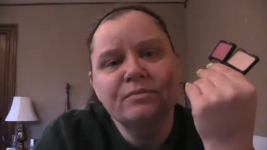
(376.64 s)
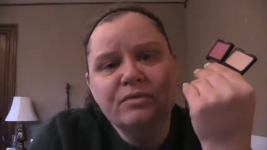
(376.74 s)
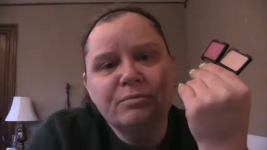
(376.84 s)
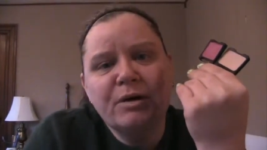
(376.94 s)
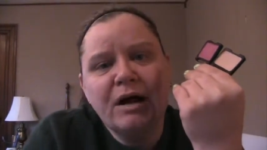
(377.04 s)

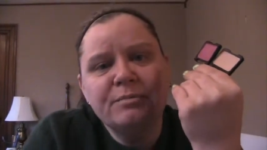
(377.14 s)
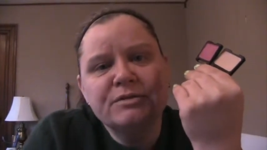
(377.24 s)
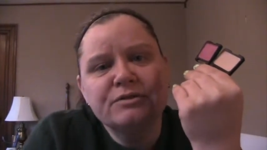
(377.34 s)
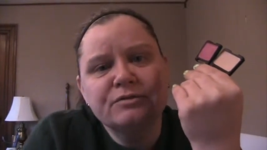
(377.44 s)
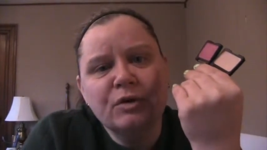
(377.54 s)

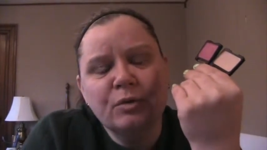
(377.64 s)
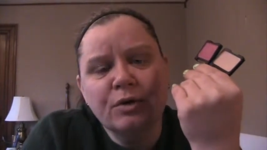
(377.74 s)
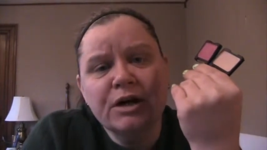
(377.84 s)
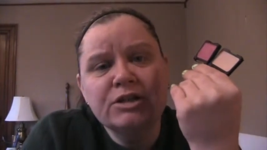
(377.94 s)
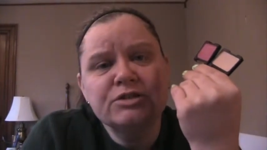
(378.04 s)
pops of
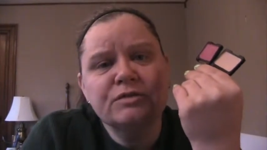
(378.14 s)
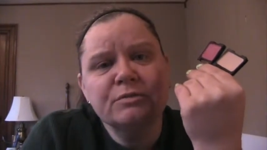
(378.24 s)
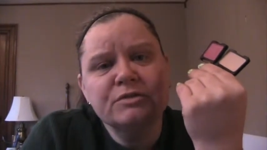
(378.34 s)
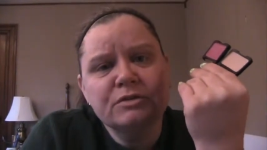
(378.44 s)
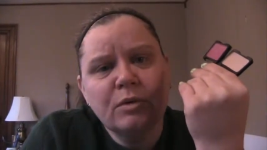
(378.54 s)
orange
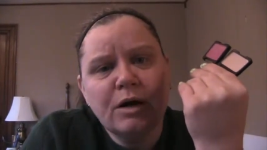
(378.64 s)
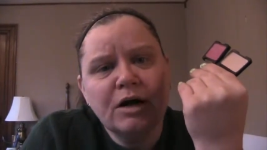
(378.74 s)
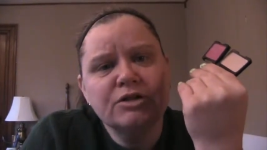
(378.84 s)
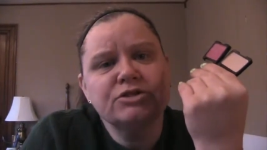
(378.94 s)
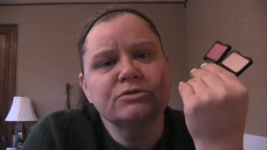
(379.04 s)
from
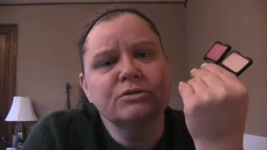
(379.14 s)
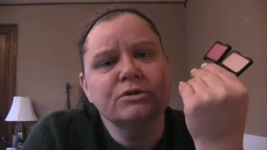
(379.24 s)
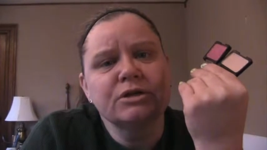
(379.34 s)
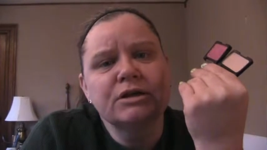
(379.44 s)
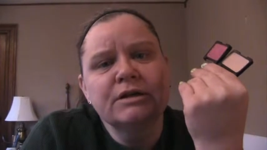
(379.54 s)
squash or